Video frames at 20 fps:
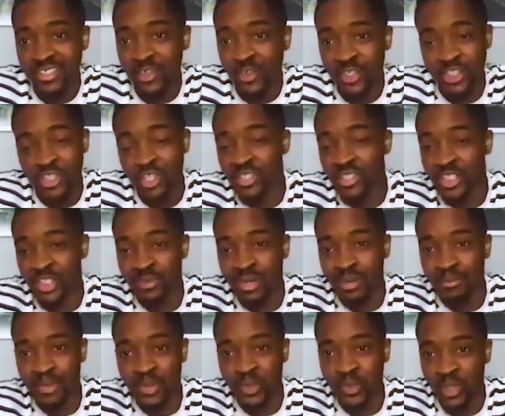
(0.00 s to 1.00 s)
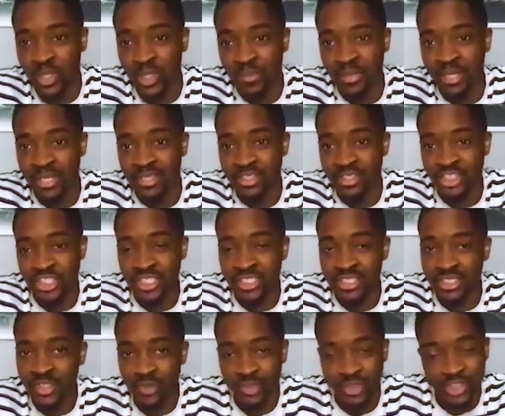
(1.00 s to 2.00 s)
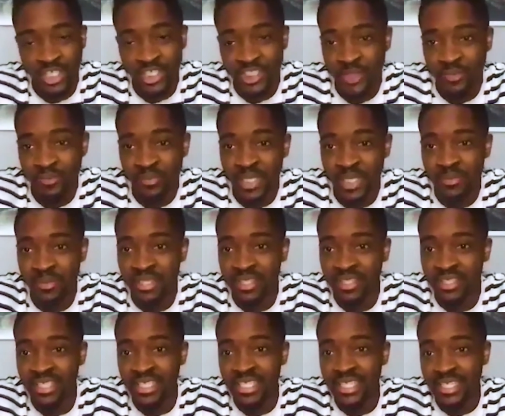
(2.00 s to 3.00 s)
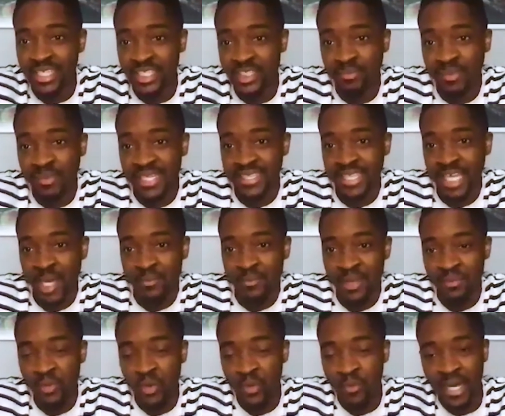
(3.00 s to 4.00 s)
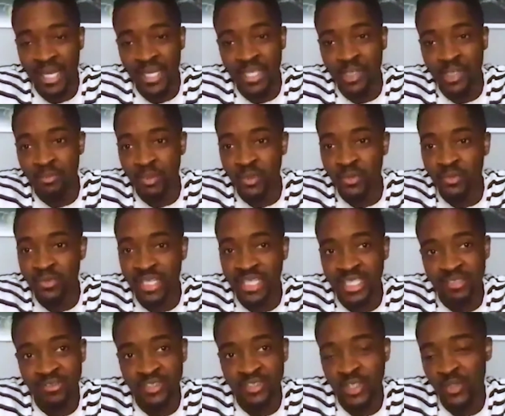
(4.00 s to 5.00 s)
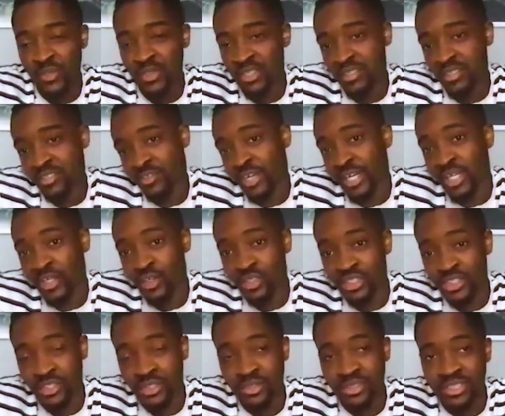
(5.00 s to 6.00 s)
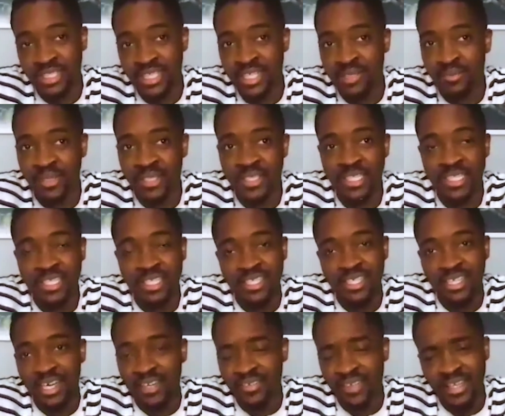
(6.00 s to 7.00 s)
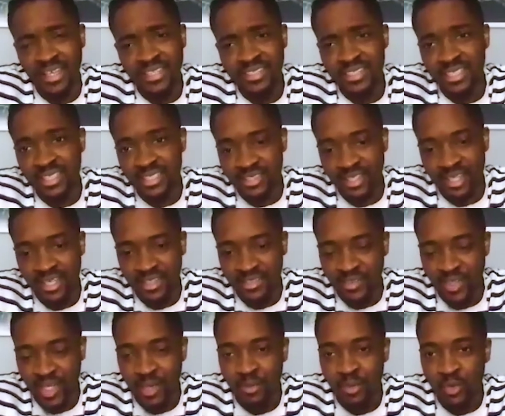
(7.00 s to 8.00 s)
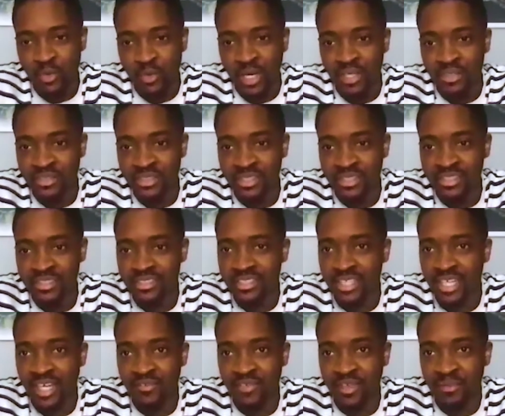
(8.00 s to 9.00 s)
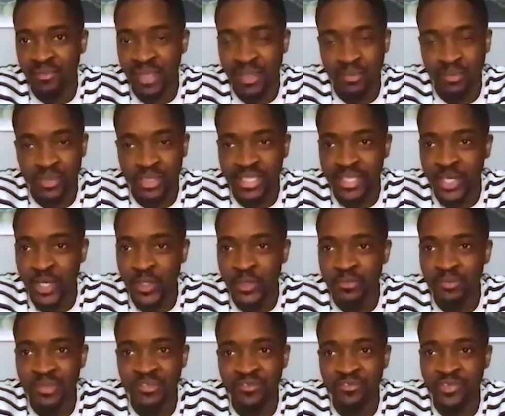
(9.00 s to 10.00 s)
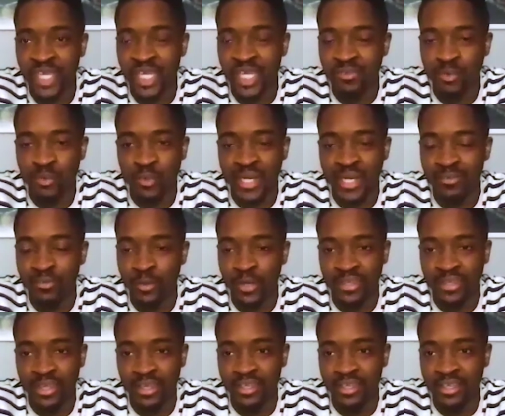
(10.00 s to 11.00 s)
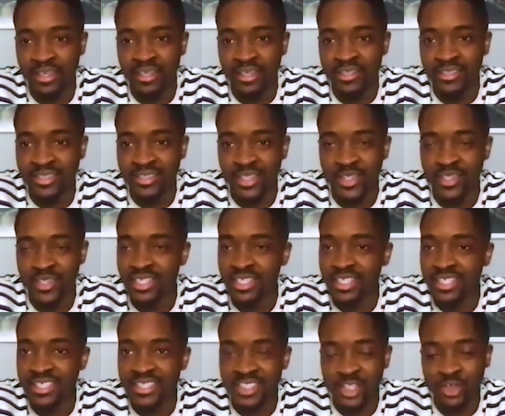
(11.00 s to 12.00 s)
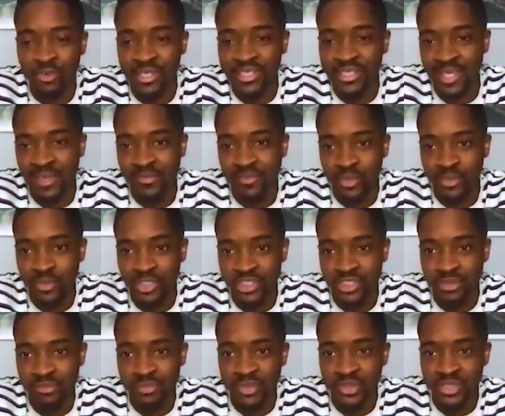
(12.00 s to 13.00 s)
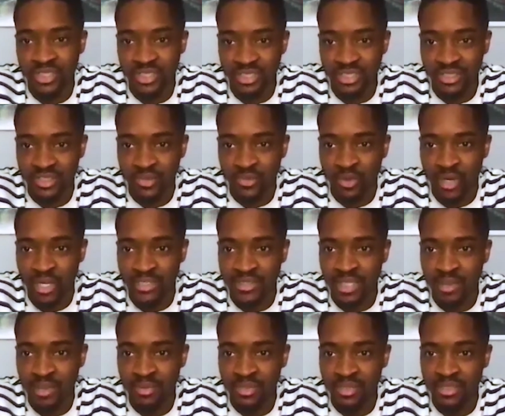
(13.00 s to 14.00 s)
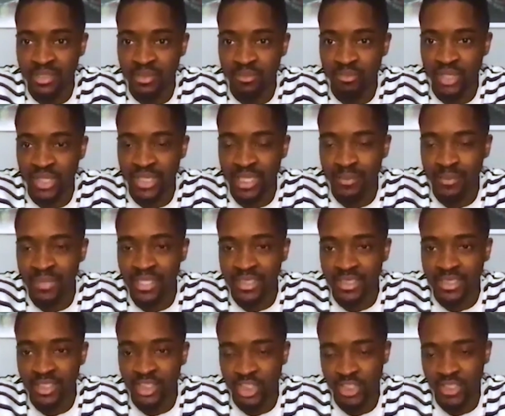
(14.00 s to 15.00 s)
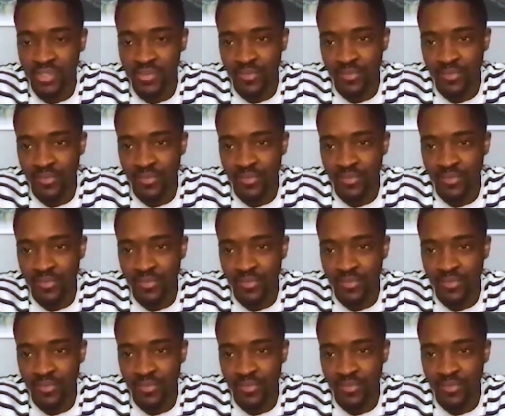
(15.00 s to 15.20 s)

or a Chance the Rapper talking about Jesus, or a Justin Bieber that has made that a bit more palatable. And if so, then great, God's used that. But I think it's an exciting time all round, and I think people need hope and faith in whatever way they can get it. So it's a great time for Christian musicians to rise up and bring that message.